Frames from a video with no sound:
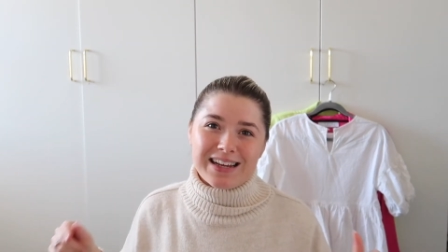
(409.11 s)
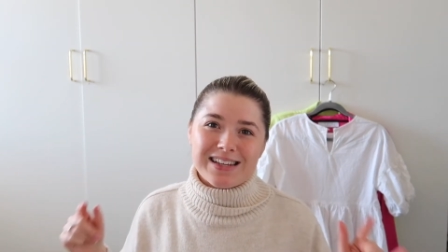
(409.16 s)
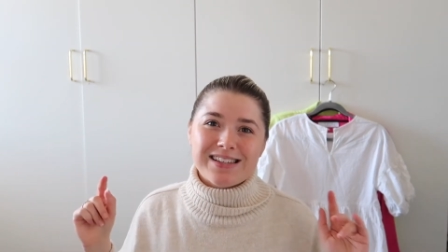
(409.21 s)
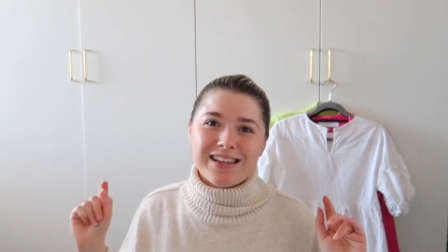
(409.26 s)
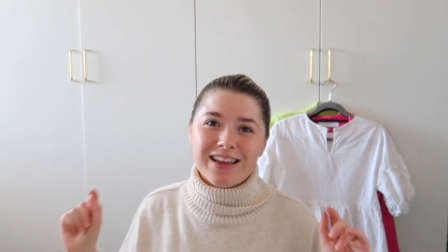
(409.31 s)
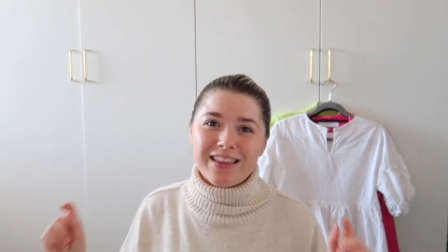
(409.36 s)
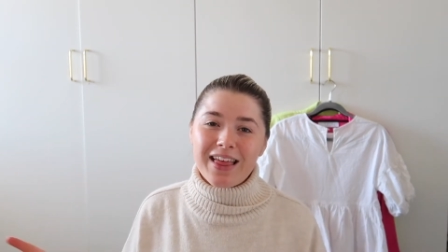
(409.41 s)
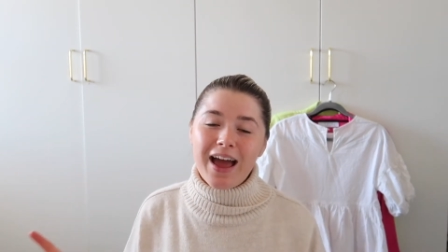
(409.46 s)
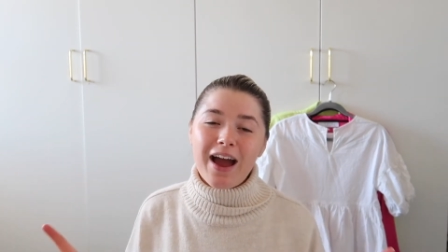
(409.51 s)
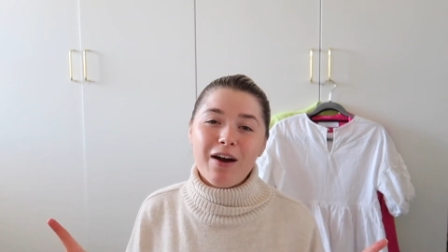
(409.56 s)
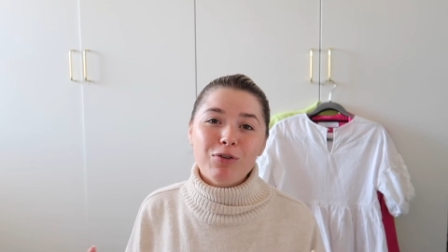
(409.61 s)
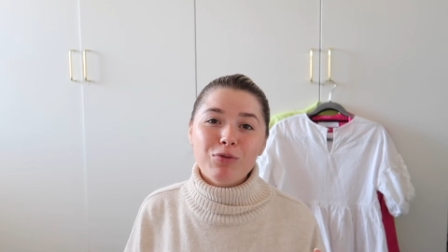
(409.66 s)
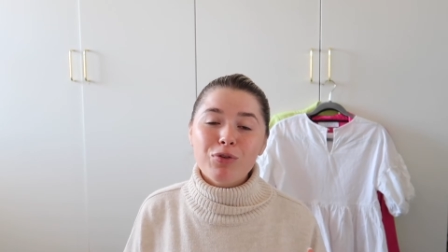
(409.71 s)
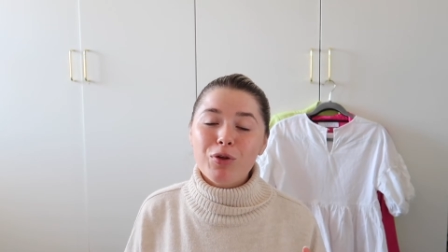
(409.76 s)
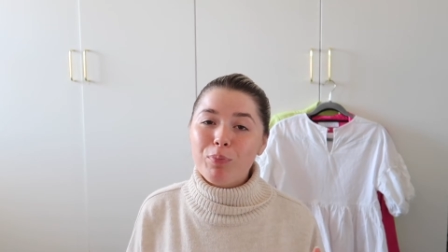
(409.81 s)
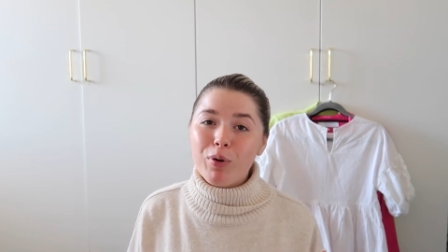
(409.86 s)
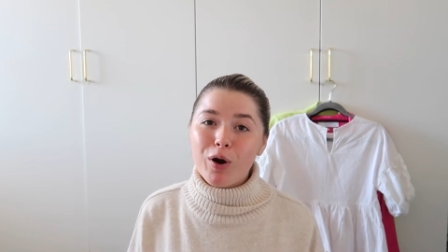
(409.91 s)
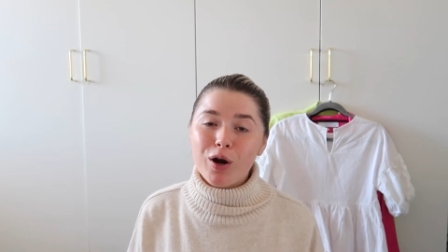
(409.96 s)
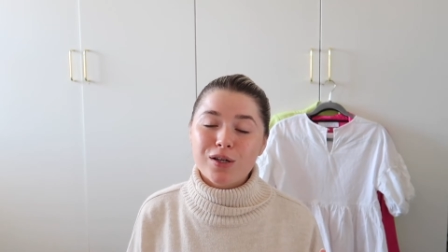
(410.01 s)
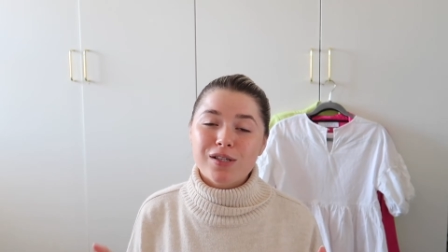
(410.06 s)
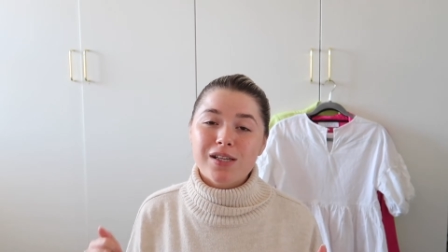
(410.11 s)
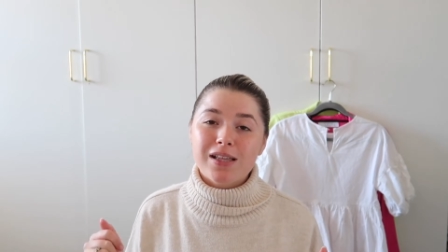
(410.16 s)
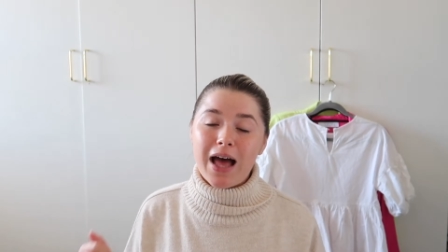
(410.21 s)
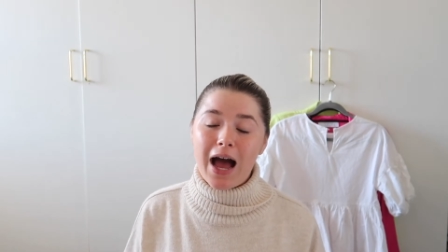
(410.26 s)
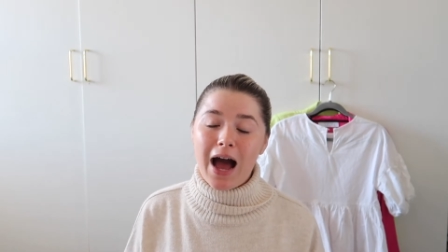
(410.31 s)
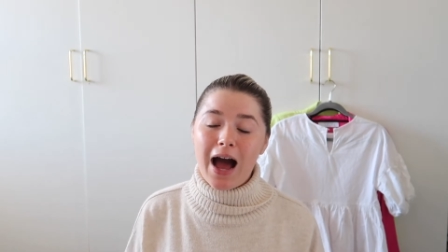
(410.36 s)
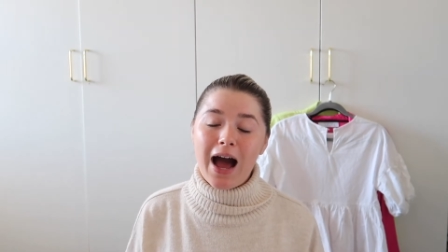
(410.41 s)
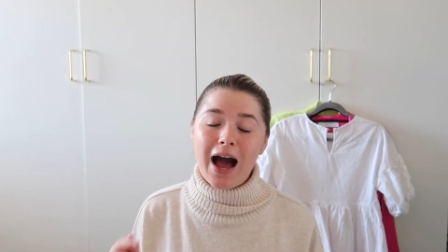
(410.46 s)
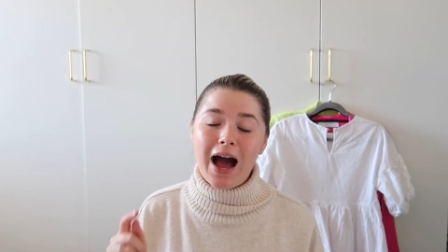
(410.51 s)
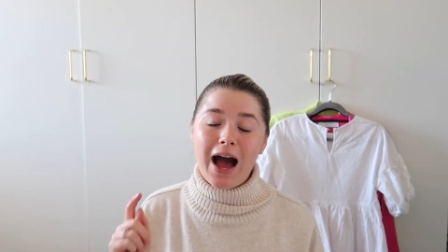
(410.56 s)
So there are all the pros of
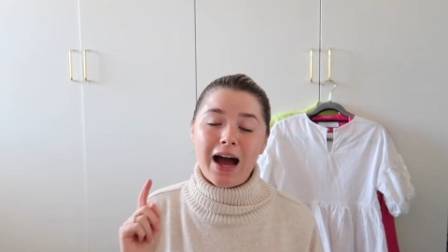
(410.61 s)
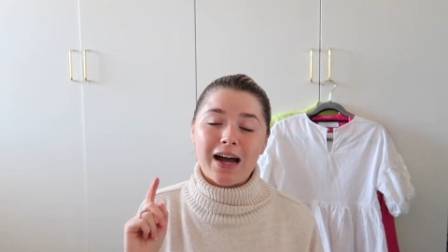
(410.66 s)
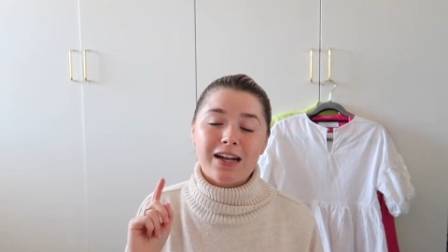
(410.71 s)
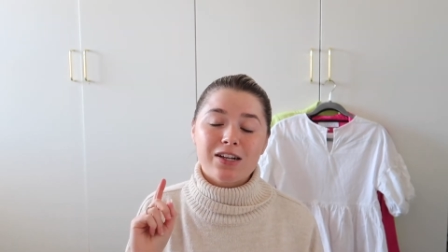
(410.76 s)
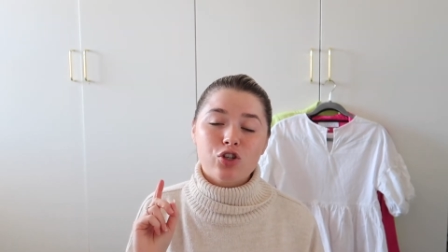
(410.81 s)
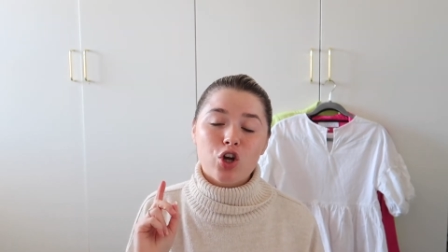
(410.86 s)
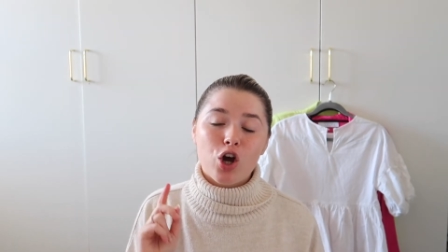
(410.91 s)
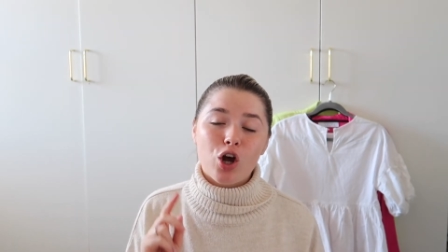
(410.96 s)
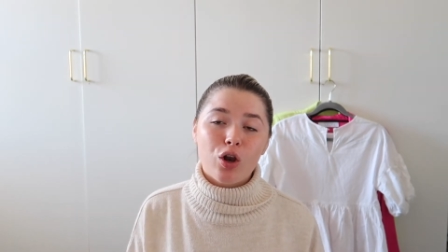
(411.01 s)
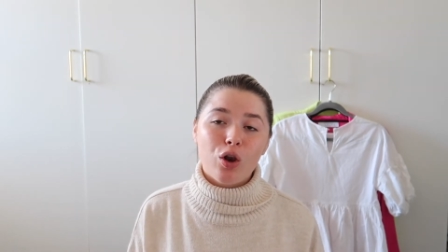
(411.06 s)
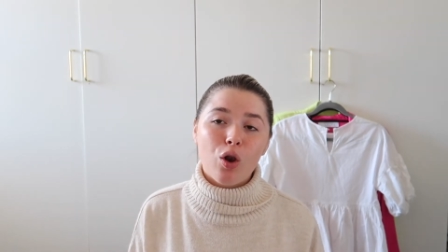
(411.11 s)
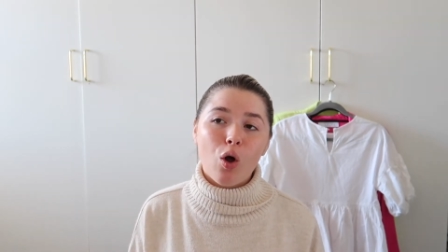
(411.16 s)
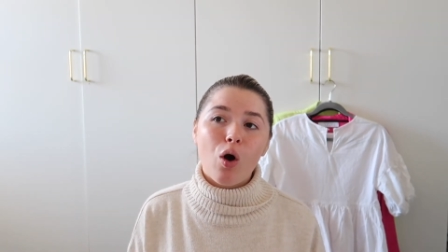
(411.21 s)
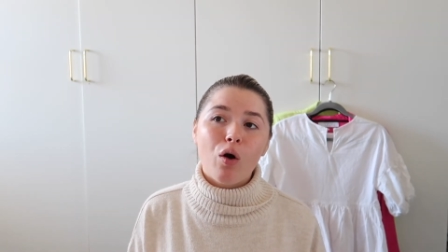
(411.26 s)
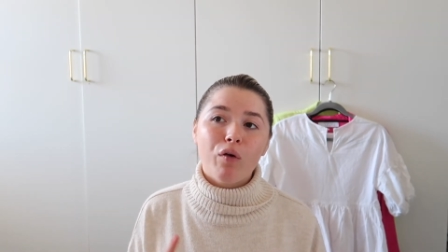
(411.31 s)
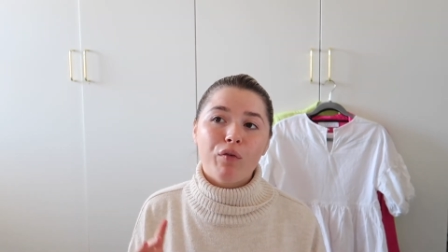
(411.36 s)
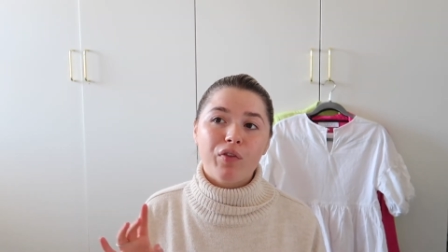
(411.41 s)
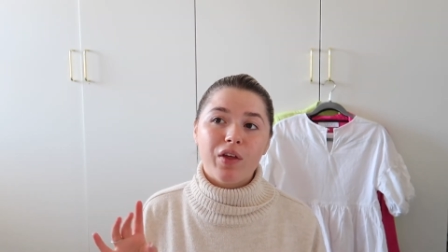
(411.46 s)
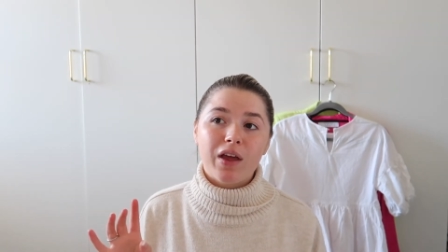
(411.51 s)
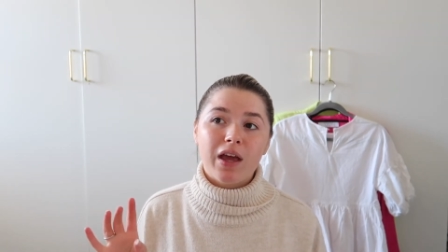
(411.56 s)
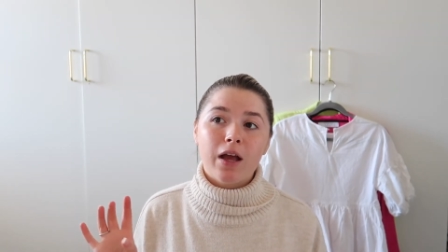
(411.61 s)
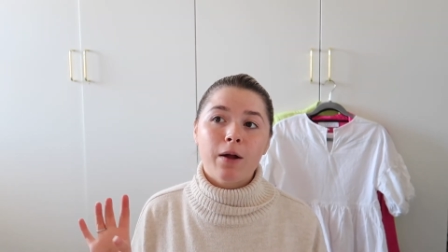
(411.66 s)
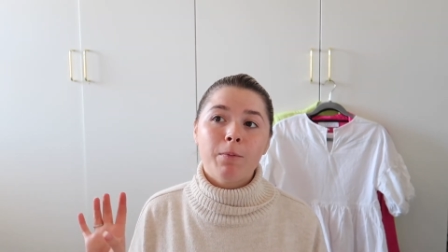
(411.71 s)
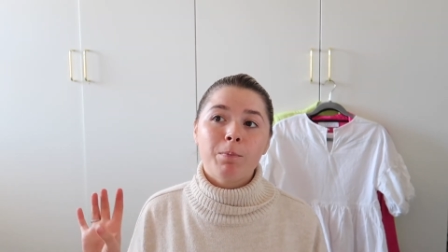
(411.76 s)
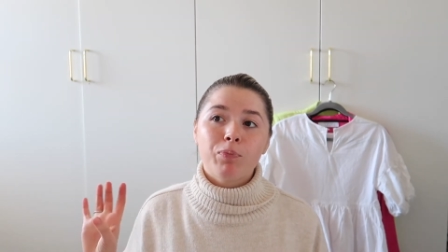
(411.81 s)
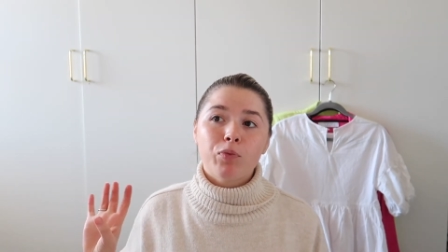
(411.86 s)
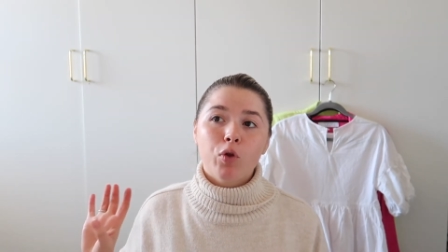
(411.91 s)
that, and a lot of the